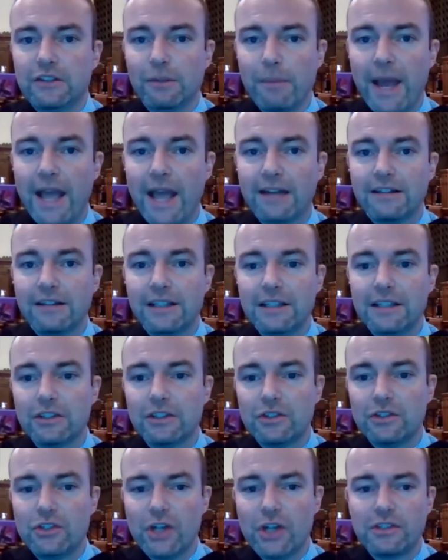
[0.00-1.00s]

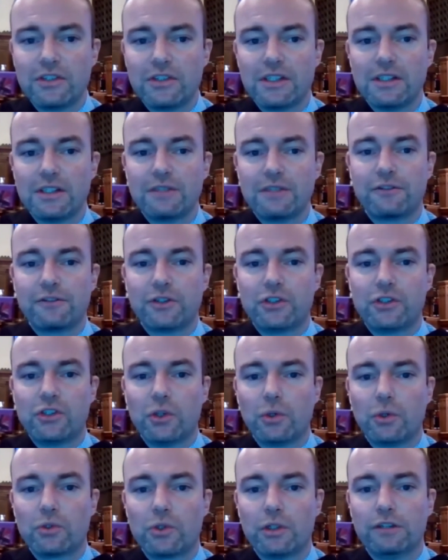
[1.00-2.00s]
demanded justice for
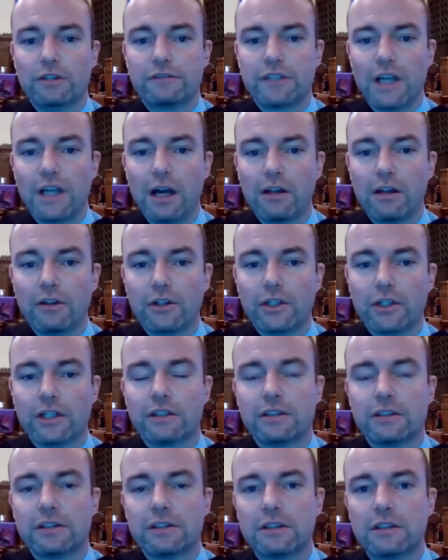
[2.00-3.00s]
children of
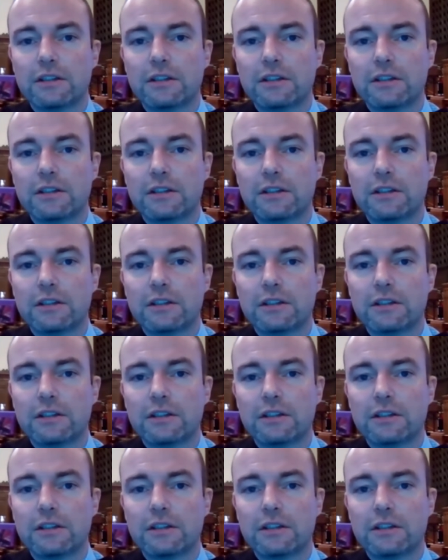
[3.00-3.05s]
color